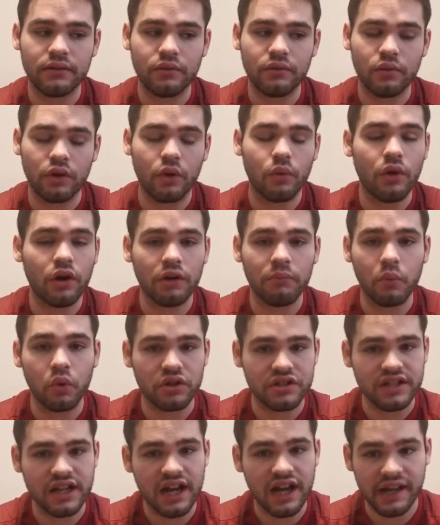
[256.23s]
require more
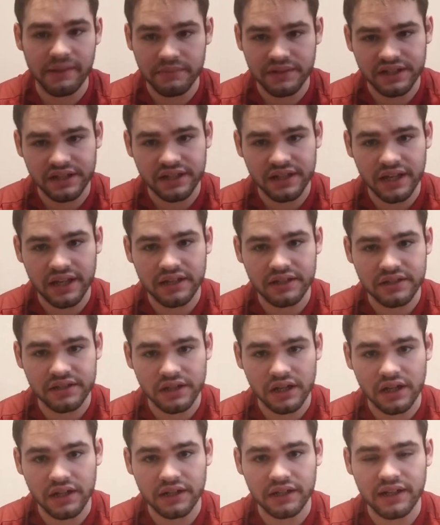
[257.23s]
time to get
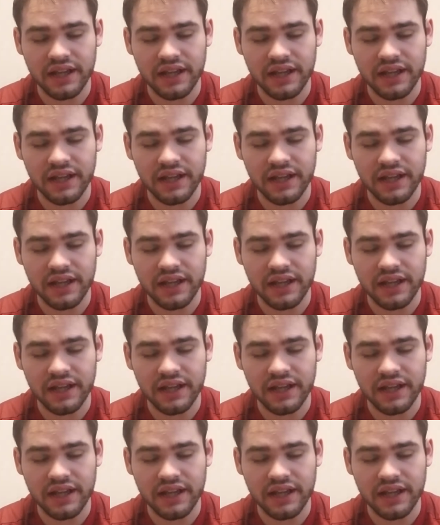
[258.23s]
done.